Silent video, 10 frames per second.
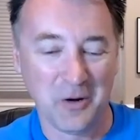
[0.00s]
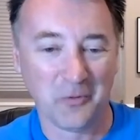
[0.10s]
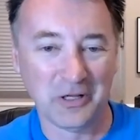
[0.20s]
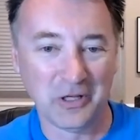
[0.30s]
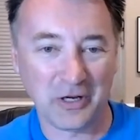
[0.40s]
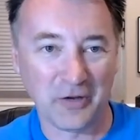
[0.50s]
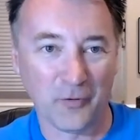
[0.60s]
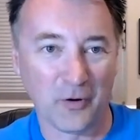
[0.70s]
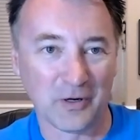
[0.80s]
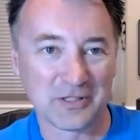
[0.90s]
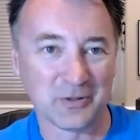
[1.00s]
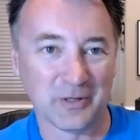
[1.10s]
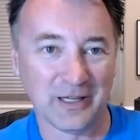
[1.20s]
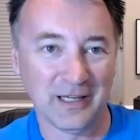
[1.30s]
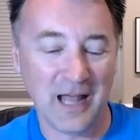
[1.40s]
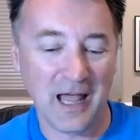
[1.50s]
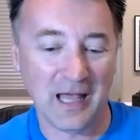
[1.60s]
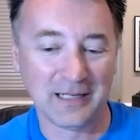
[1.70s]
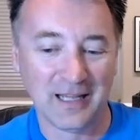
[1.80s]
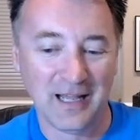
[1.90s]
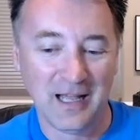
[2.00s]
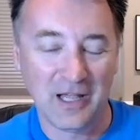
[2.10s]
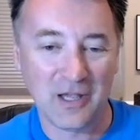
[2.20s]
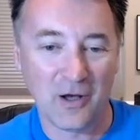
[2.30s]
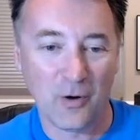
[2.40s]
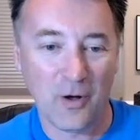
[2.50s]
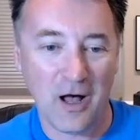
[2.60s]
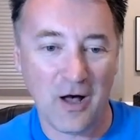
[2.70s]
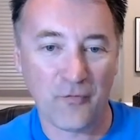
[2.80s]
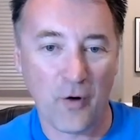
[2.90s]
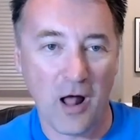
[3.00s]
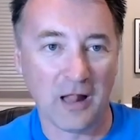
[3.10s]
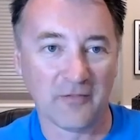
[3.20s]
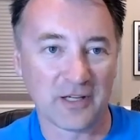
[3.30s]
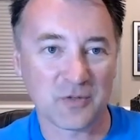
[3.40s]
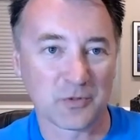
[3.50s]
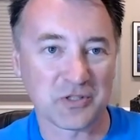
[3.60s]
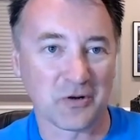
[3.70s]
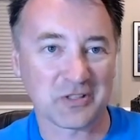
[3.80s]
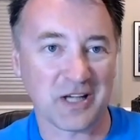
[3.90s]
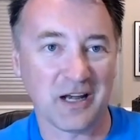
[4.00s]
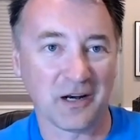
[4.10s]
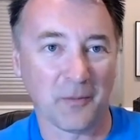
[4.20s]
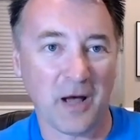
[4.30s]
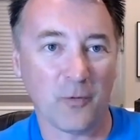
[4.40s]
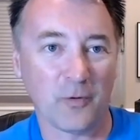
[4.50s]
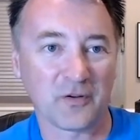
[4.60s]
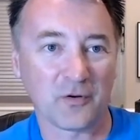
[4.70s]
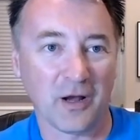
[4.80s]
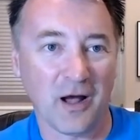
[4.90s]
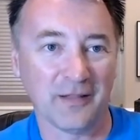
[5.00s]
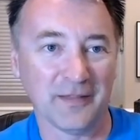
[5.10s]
Really looking forward to it. And you know, uh, for all of us, we're so excited about what's going on.